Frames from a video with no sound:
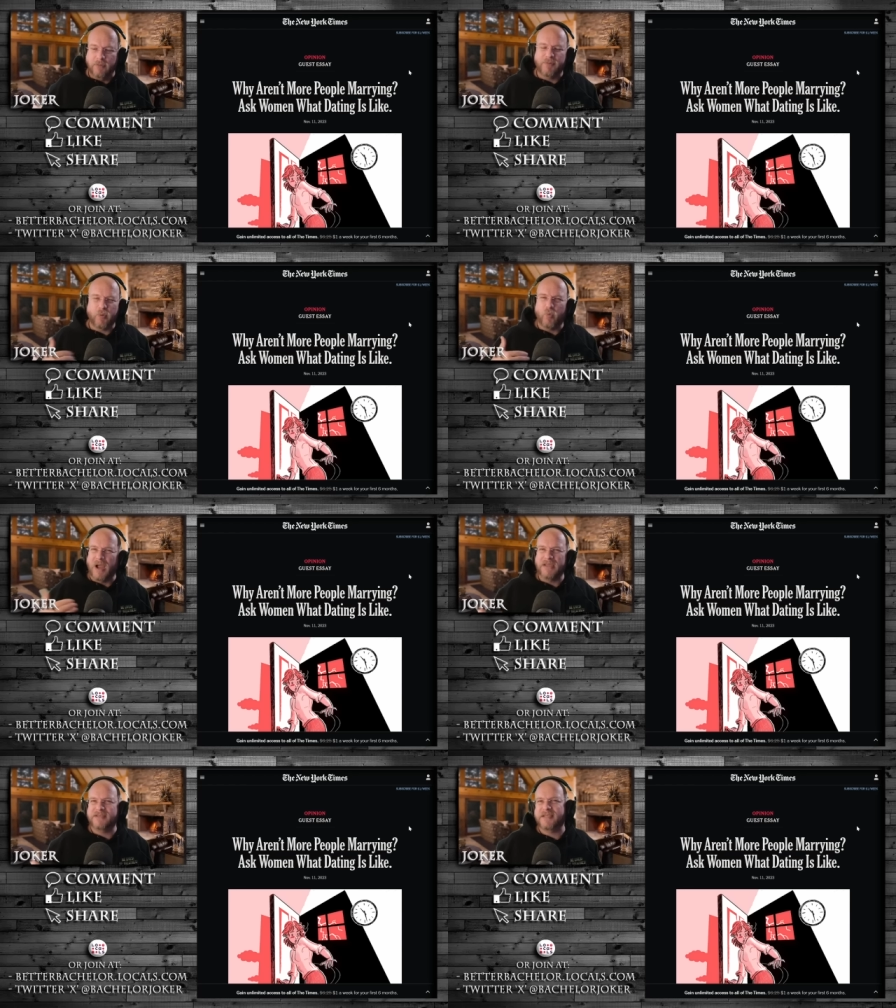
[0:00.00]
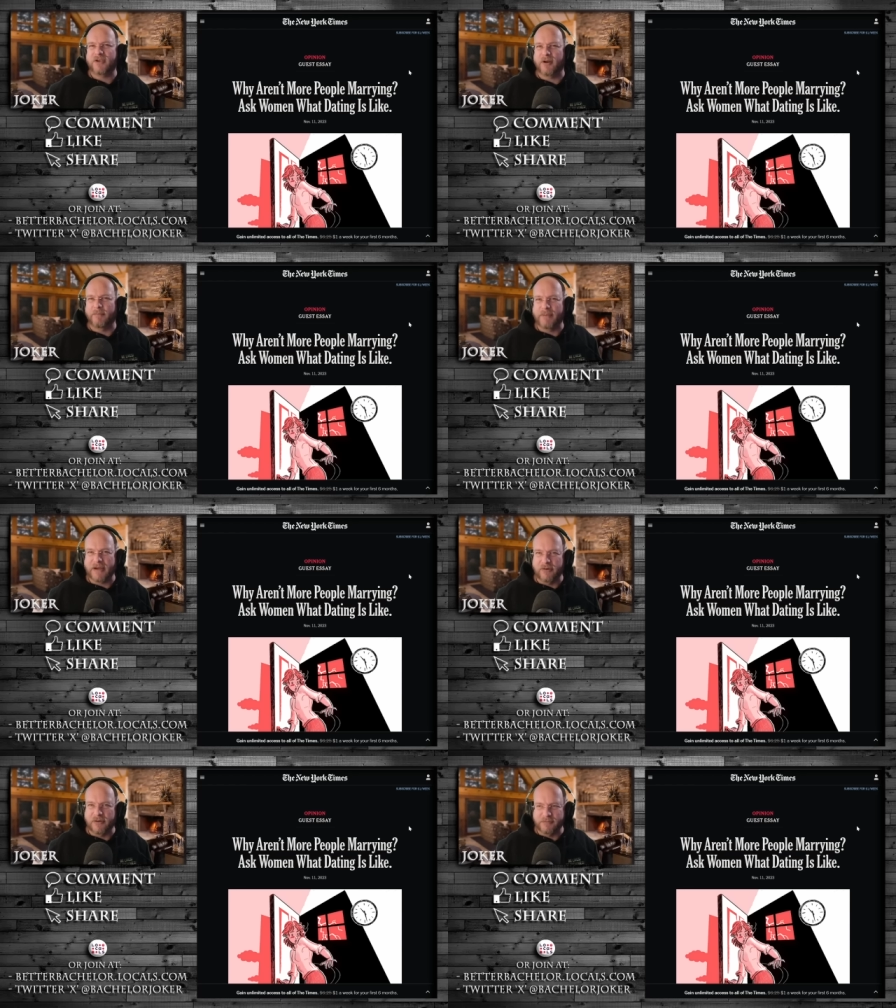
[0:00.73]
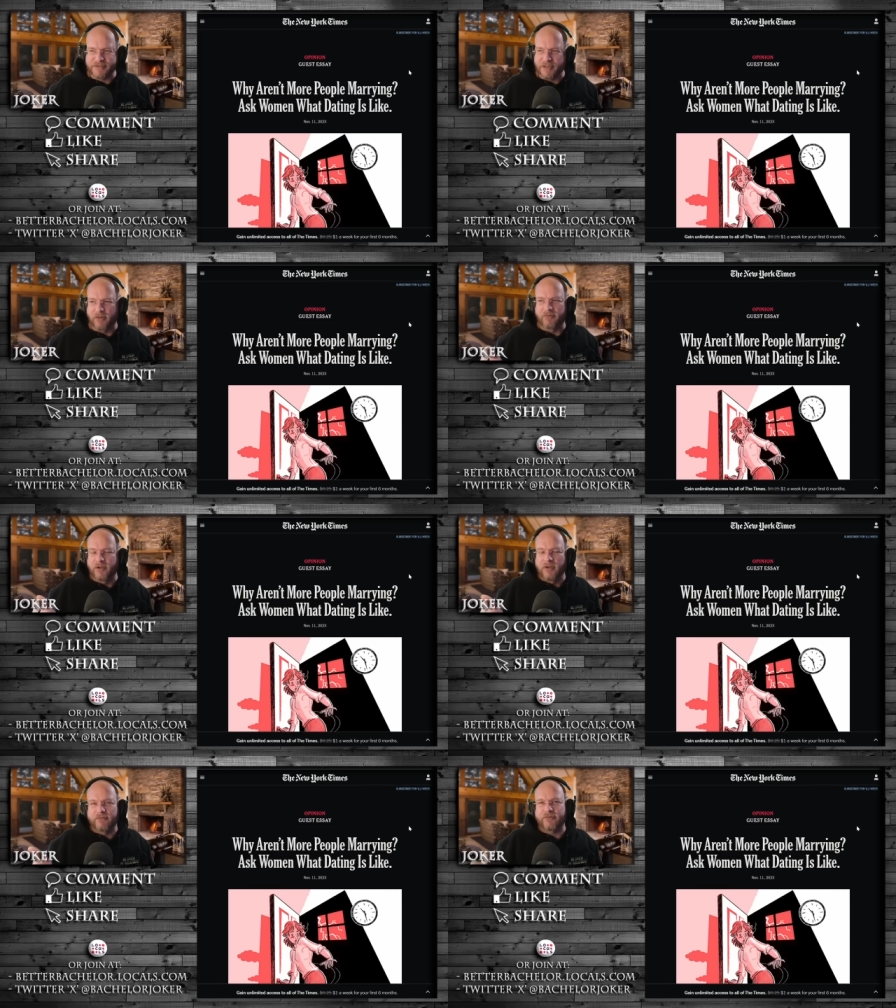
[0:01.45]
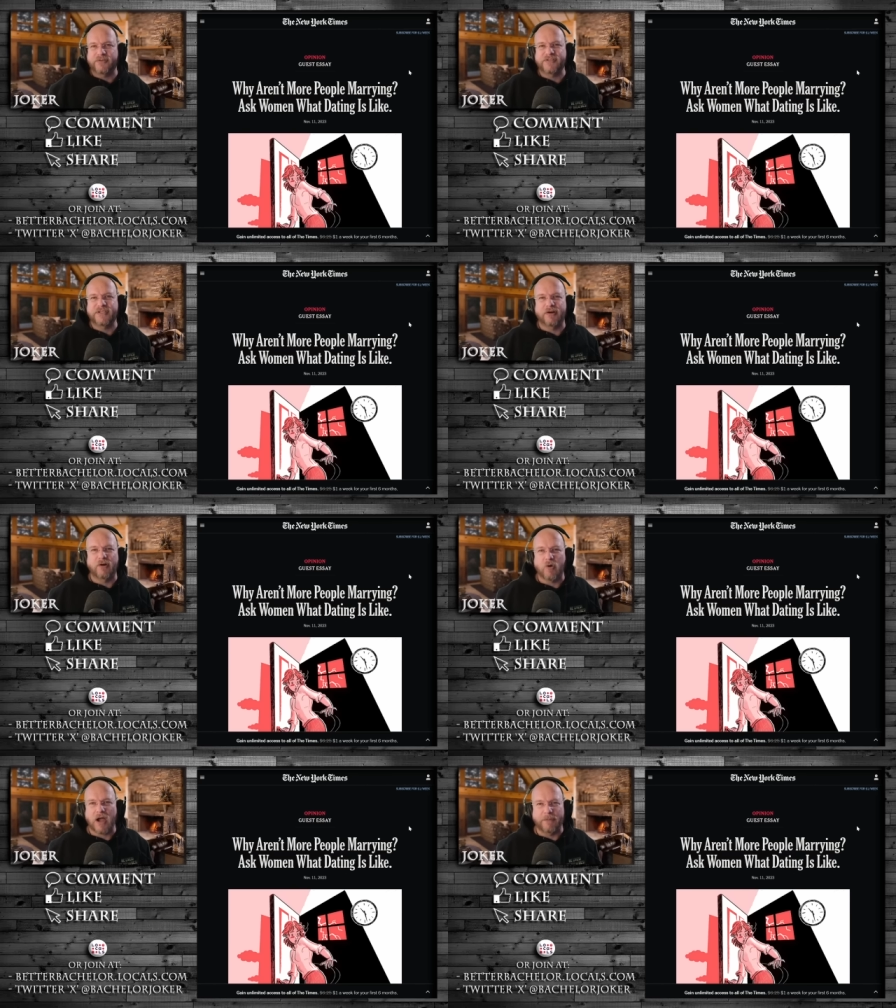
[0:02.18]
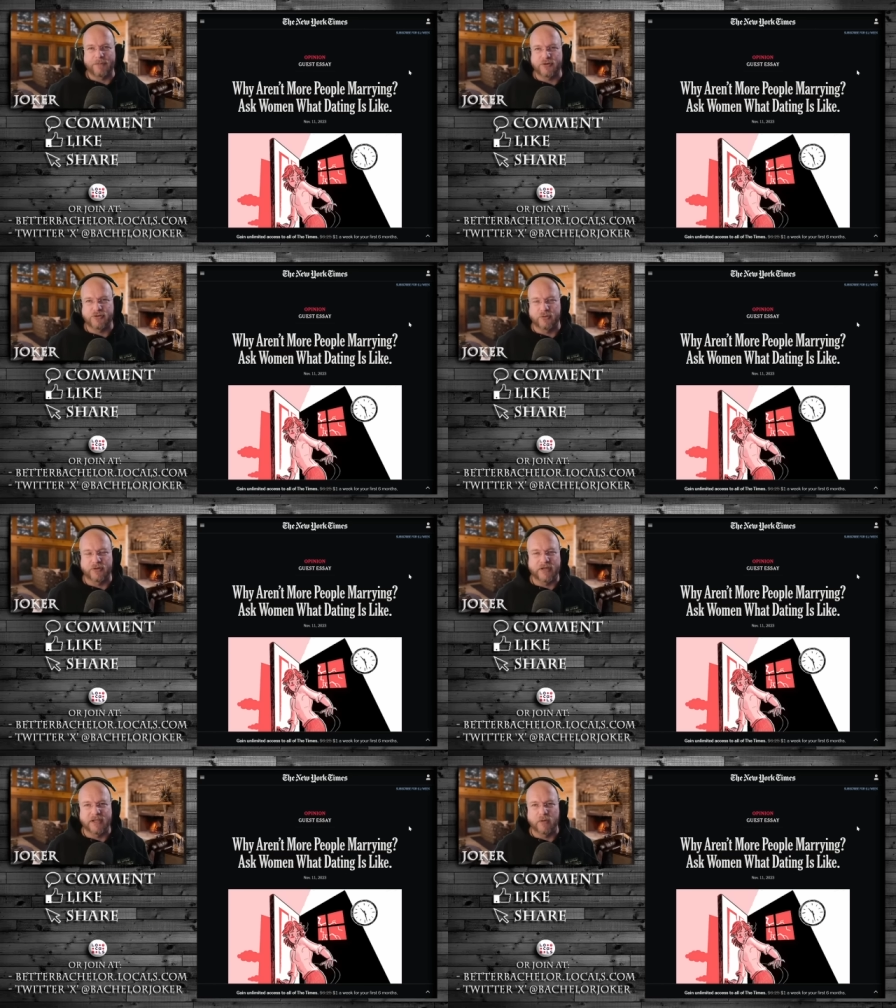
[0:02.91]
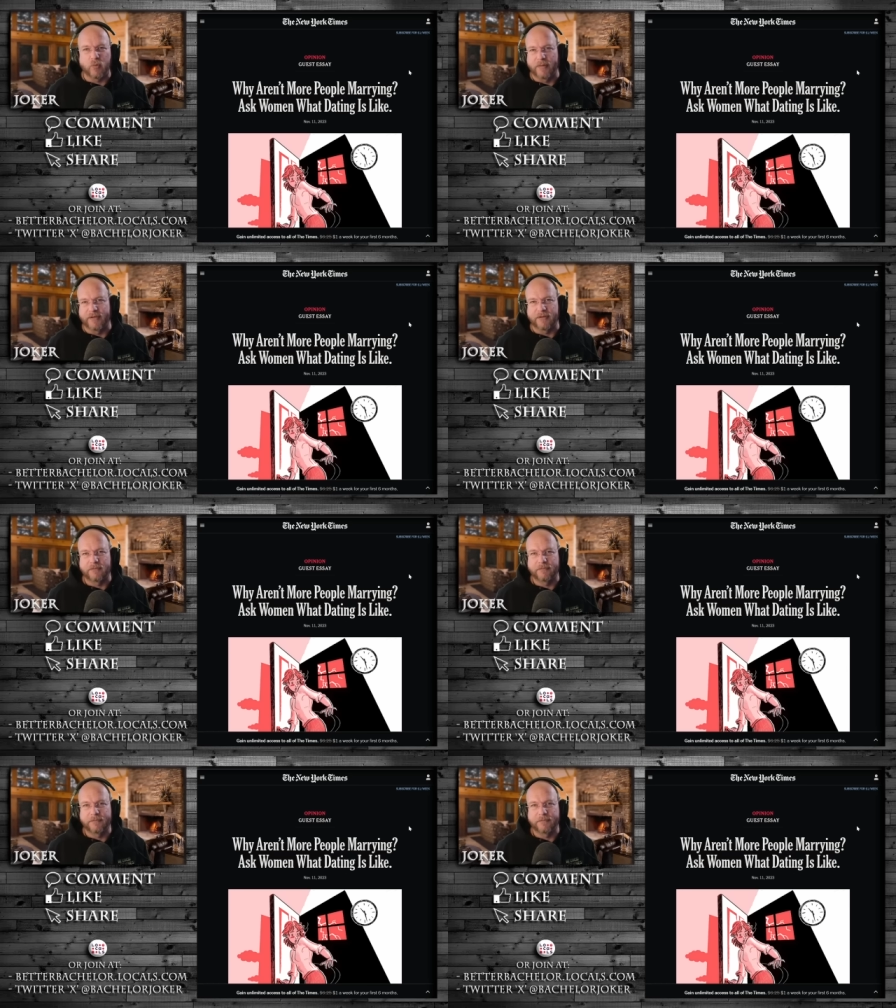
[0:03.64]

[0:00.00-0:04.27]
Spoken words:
But why is he going to better himself for zero opportunity at women?